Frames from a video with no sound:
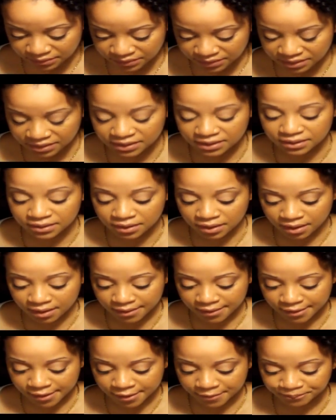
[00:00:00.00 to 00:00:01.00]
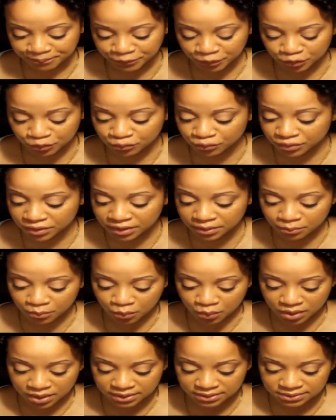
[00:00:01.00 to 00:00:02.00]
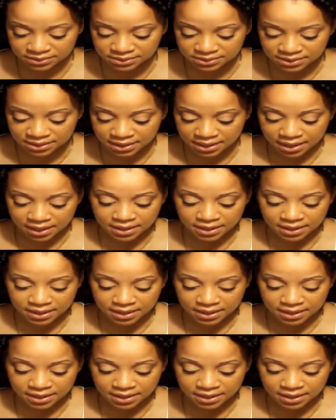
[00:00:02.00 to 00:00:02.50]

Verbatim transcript: the um, cream ones